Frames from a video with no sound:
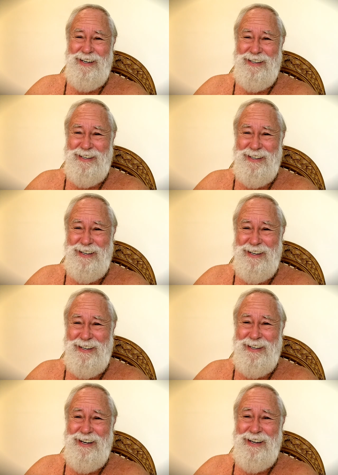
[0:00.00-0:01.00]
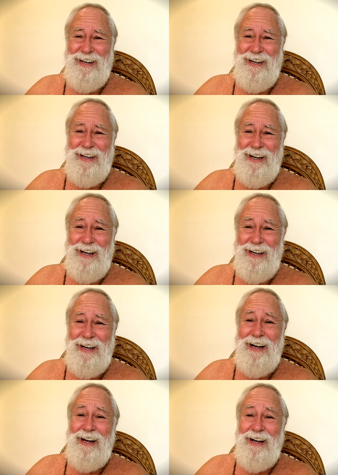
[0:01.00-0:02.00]

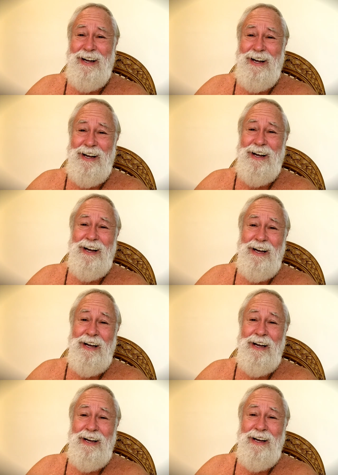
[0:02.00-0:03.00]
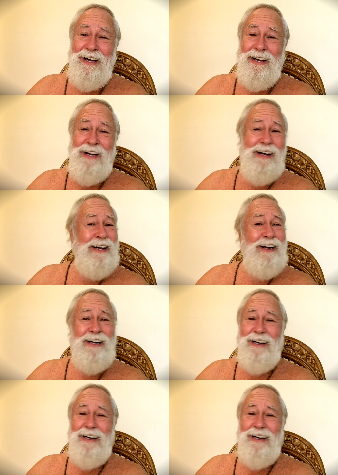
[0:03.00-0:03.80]
[no speech]